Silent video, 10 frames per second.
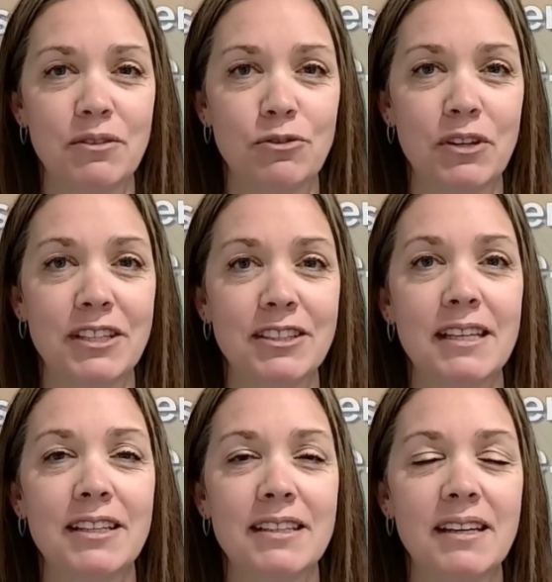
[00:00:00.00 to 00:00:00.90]
For
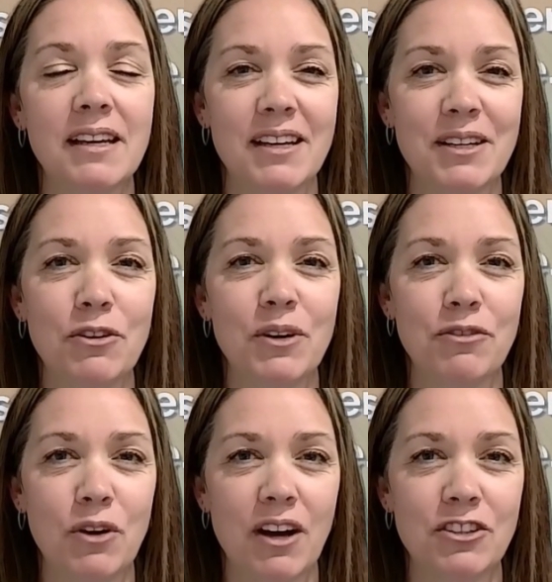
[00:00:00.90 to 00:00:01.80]
instance, if you
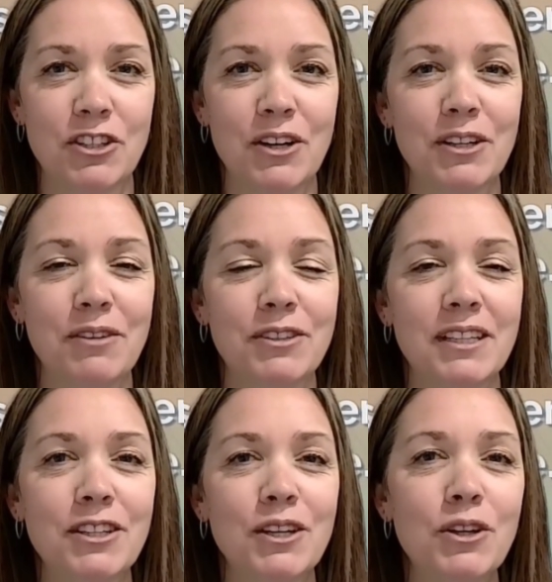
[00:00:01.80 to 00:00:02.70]
have cost sharing of
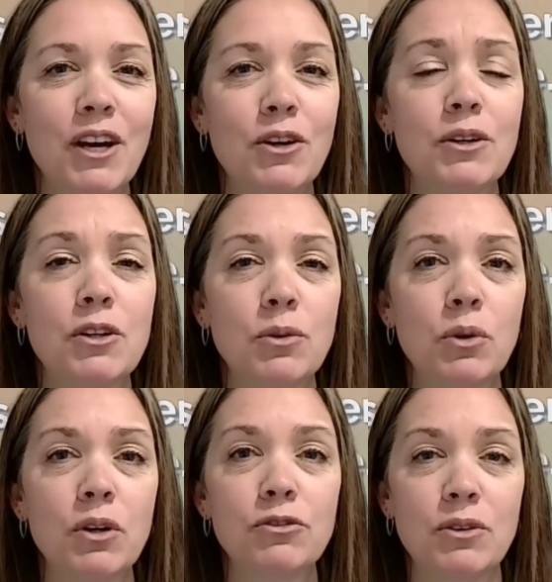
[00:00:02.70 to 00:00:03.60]
$600 or
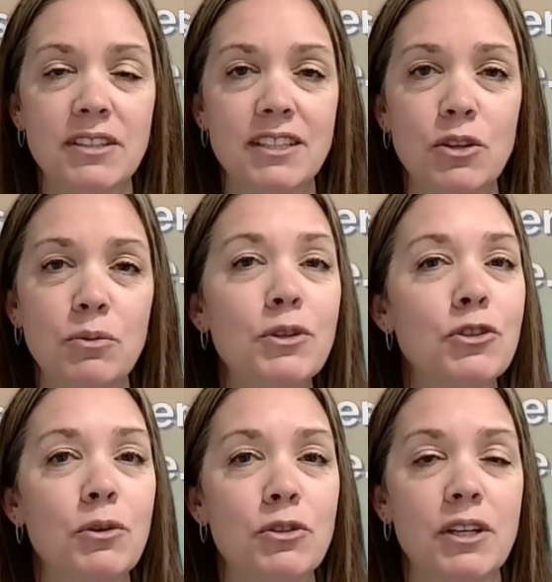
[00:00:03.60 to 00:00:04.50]
more for a single
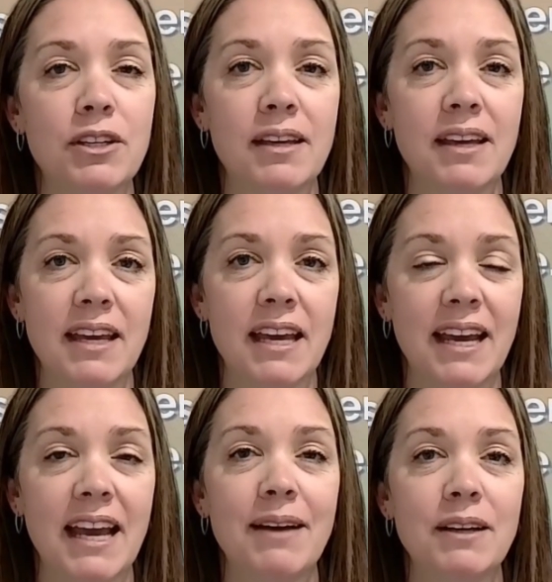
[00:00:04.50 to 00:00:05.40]
prescription
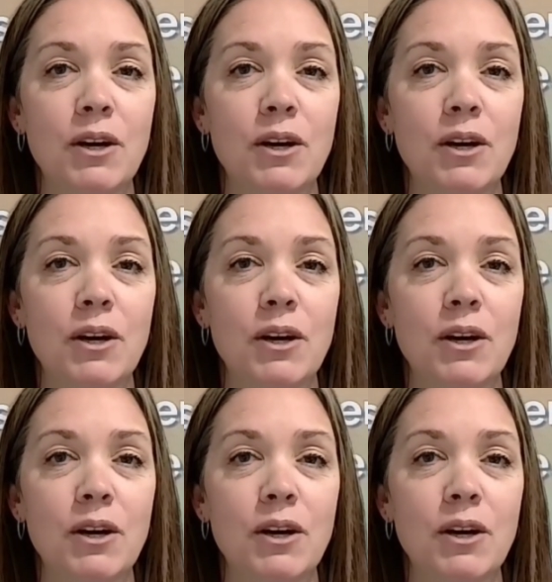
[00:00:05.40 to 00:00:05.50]
and haven't